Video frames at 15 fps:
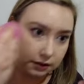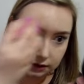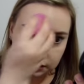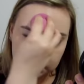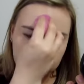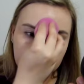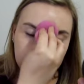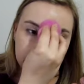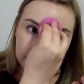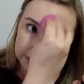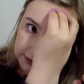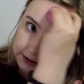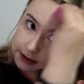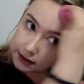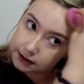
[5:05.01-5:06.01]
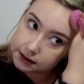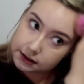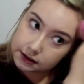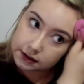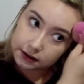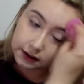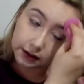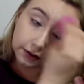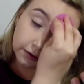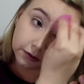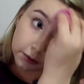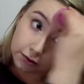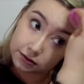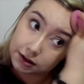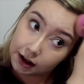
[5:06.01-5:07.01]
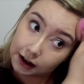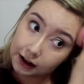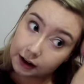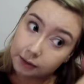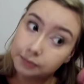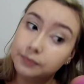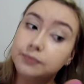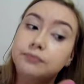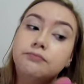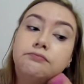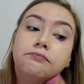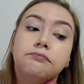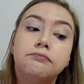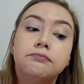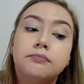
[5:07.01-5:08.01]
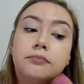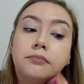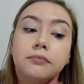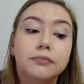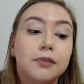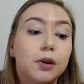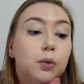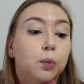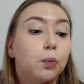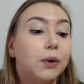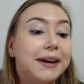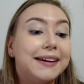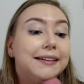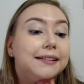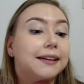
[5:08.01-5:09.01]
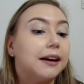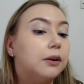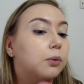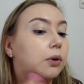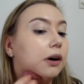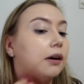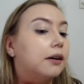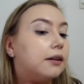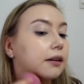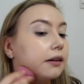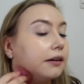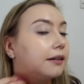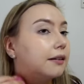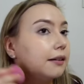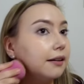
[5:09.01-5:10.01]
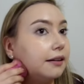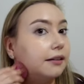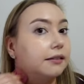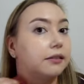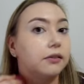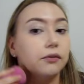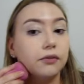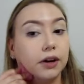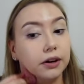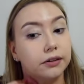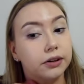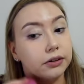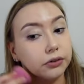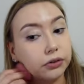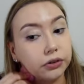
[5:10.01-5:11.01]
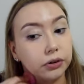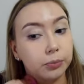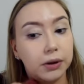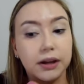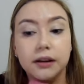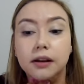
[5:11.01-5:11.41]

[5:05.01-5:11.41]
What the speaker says: So consistent full-time weekday work is very new to me.